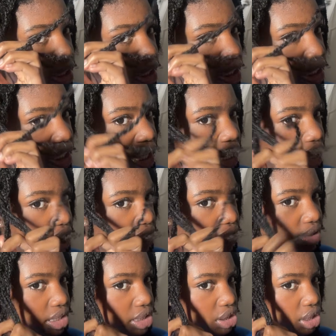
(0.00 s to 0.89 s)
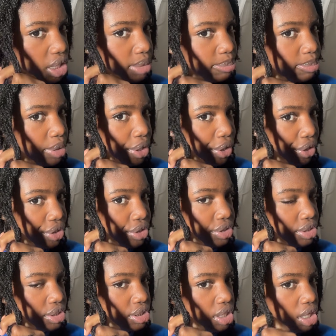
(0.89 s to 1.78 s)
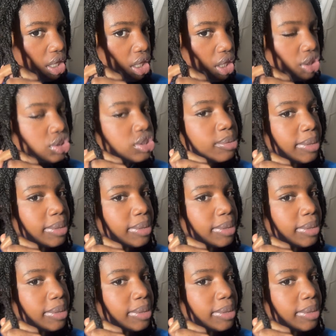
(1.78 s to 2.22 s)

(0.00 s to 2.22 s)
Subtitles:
give some parts to